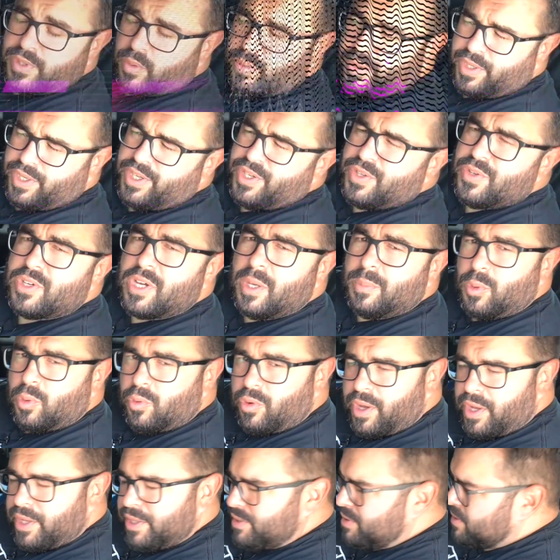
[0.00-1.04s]
we're gonna do a couple
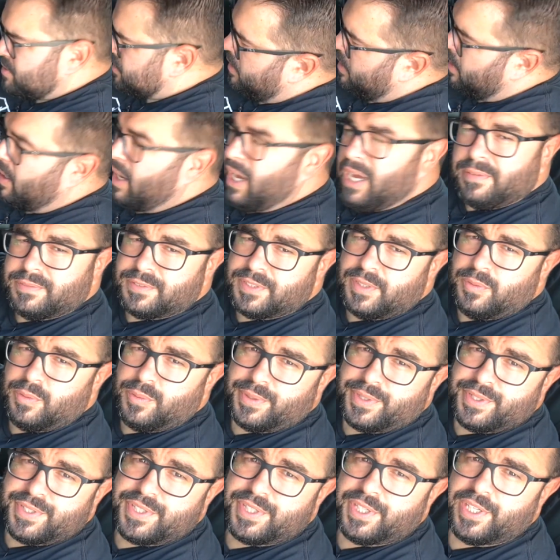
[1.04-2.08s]
runs. Obviously we
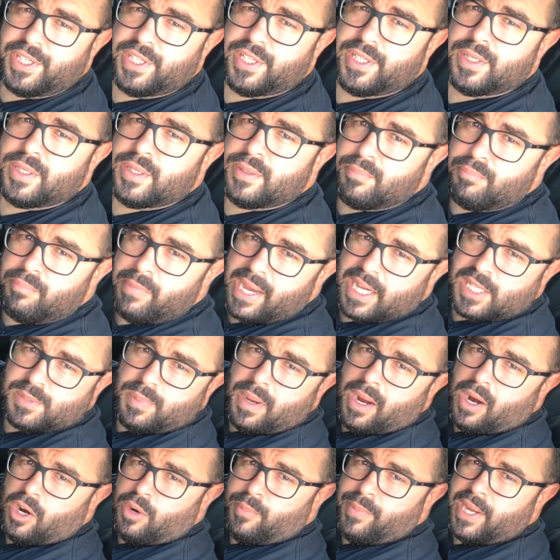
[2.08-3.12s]
wanna see max
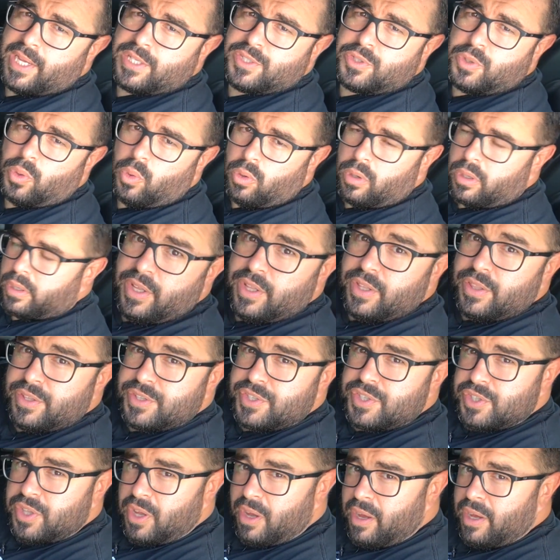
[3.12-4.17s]
power, max torque. The
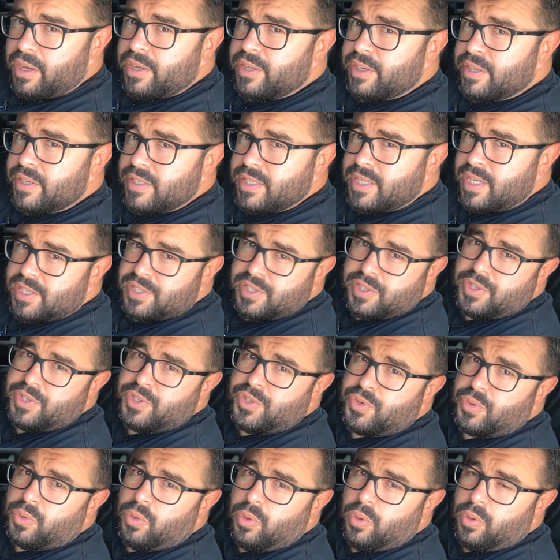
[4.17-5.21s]
stock Tesla
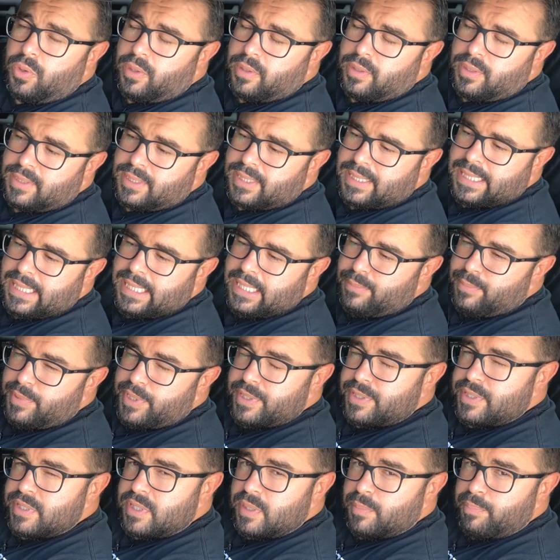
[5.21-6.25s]
control
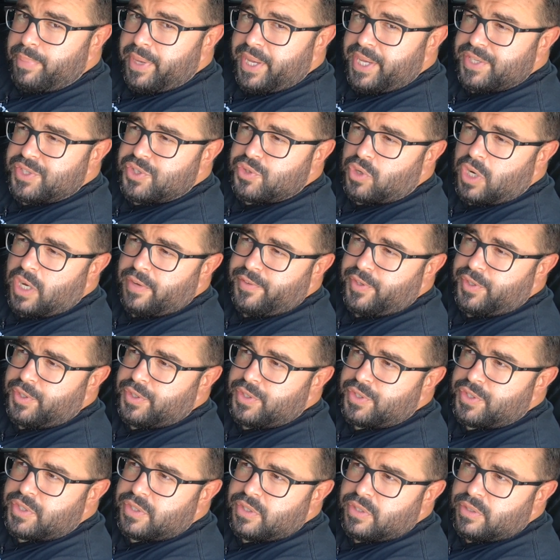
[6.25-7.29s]
limits the base drive
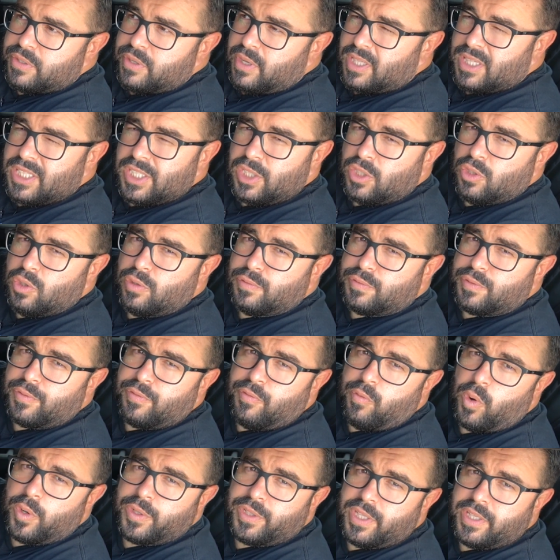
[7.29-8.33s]
unit to a little over
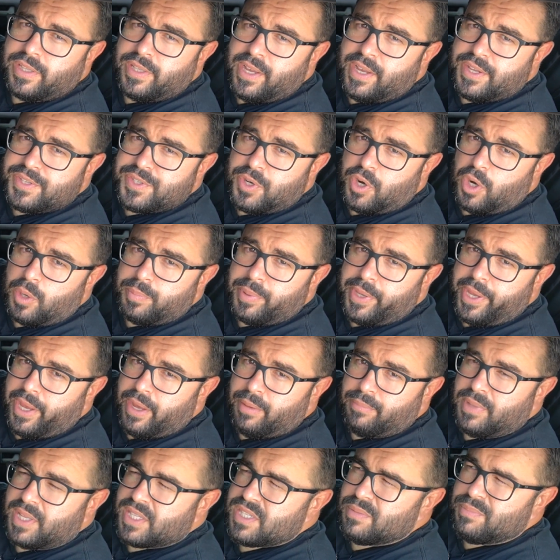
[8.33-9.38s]
14,000
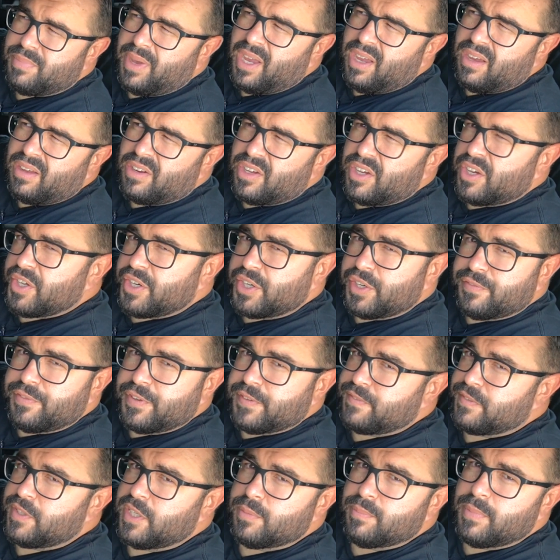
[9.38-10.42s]
RPM. That's about
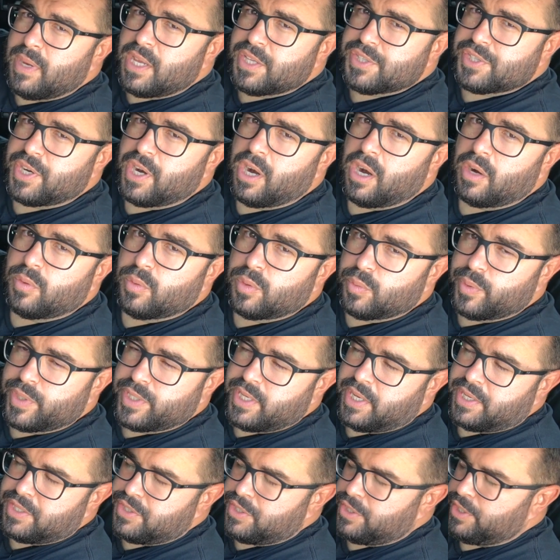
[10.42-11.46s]
115 miles an hour when we
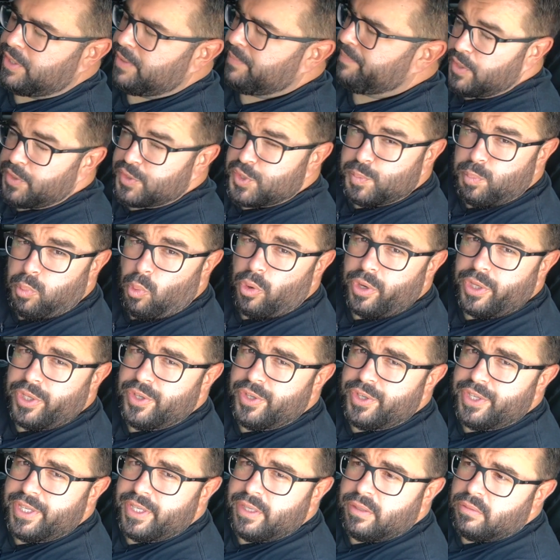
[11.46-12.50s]
tested it. The sport
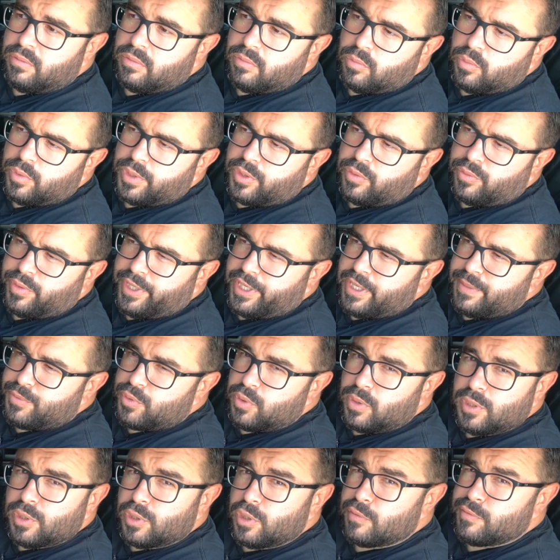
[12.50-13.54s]
unit would run up
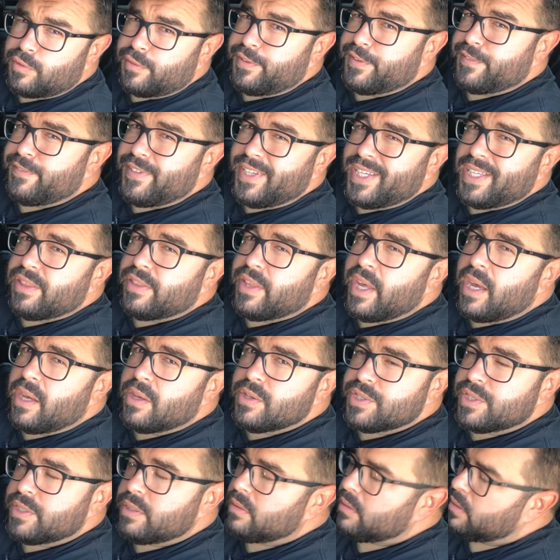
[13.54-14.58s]
to a little over
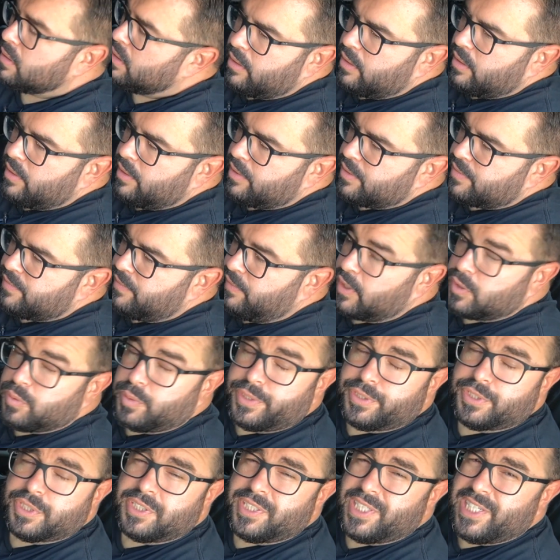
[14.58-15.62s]
15,000. As far as
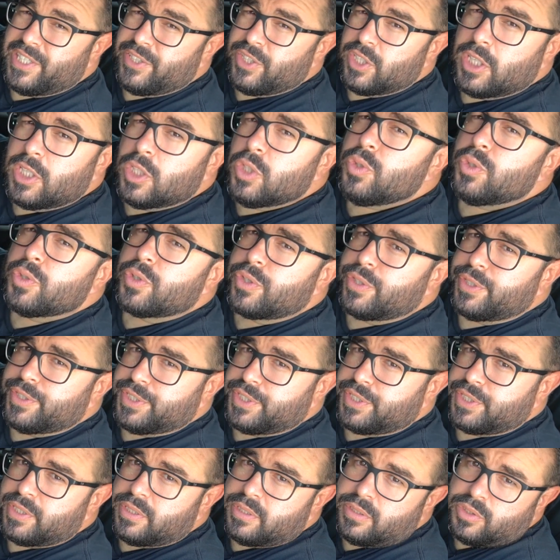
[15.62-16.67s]
we understand, the
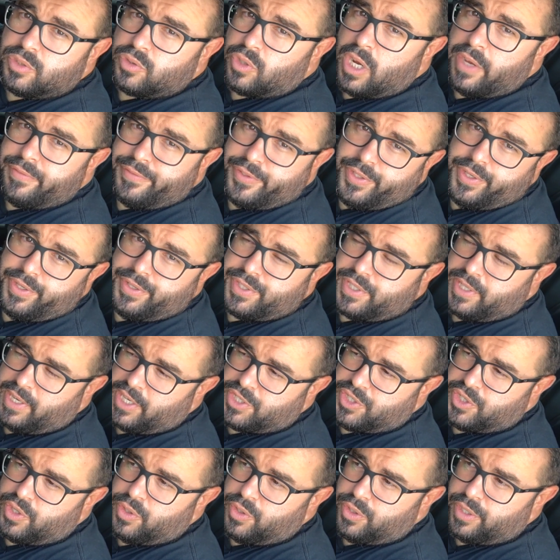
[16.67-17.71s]
ludicrous drive units can
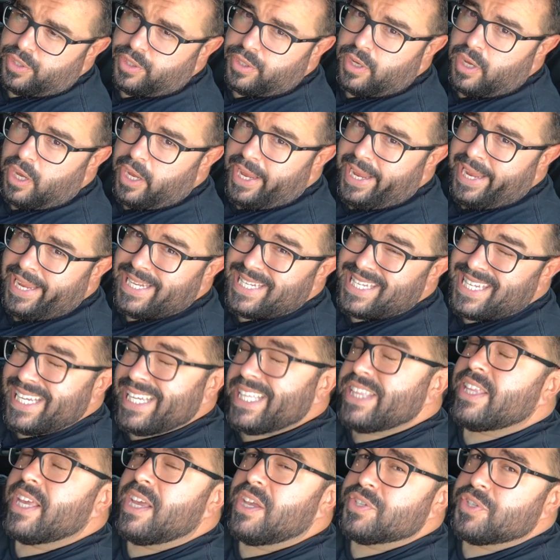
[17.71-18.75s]
actually go to
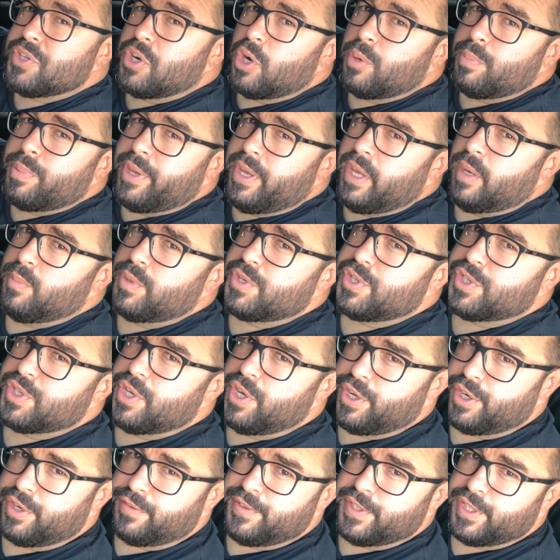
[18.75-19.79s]
18,000 RPM, which is
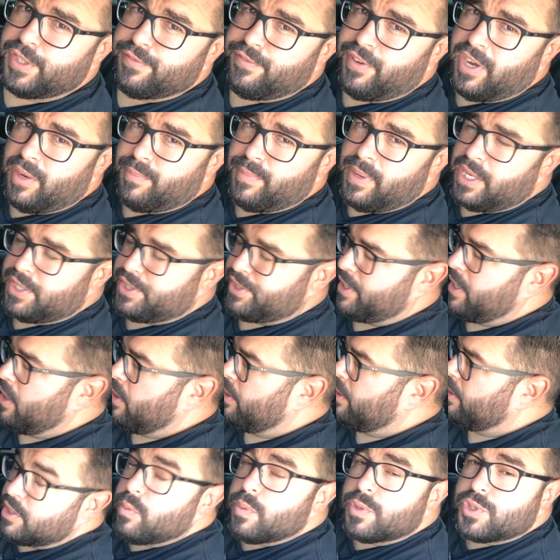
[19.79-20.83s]
155 miles an
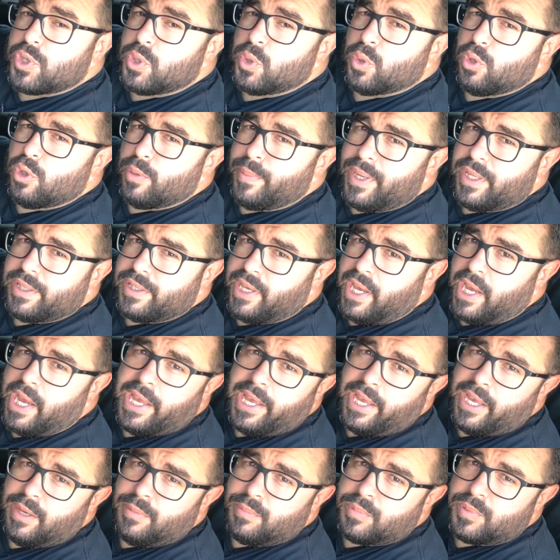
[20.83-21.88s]
hour. So what's cool about the
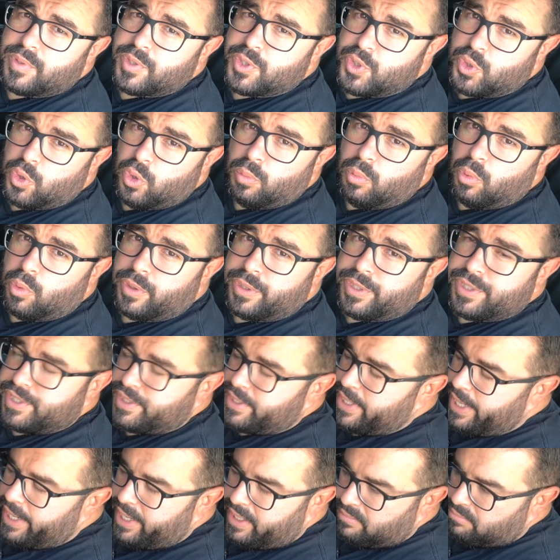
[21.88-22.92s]
AEM control board is
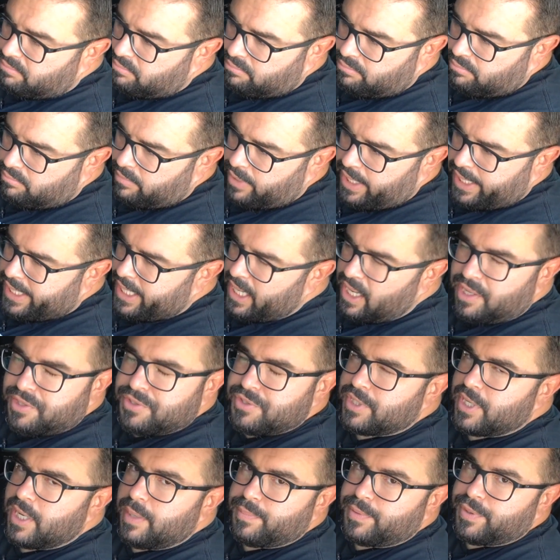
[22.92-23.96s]
that any
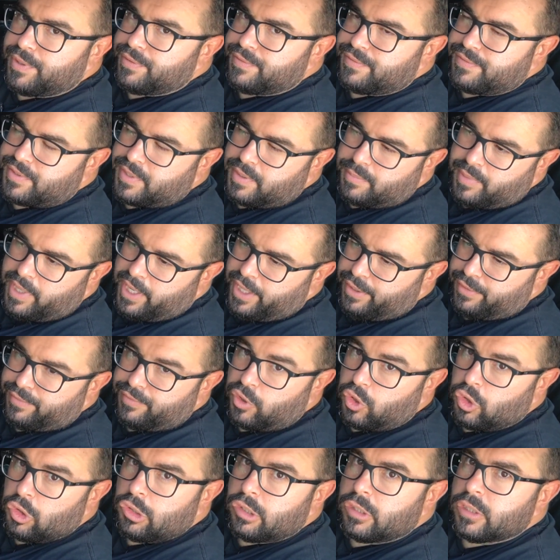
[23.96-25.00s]
concept of some kind of
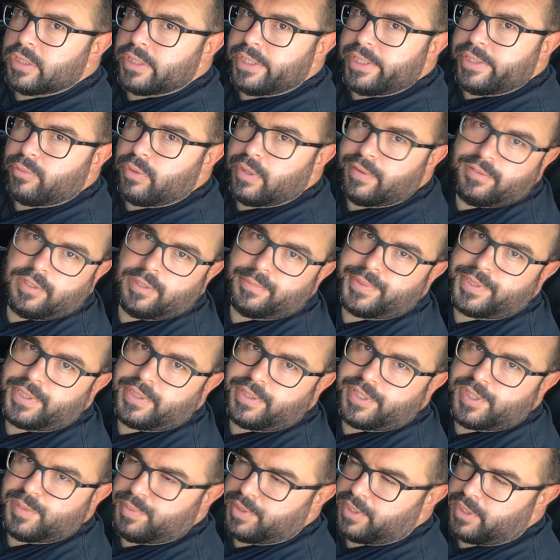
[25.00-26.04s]
early rev
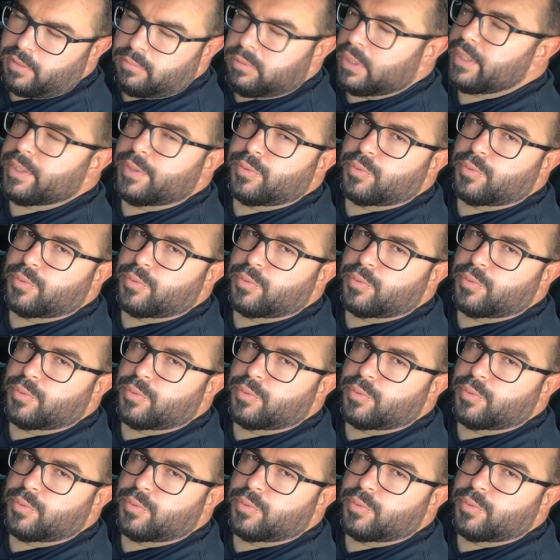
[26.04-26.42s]
limiter has been completely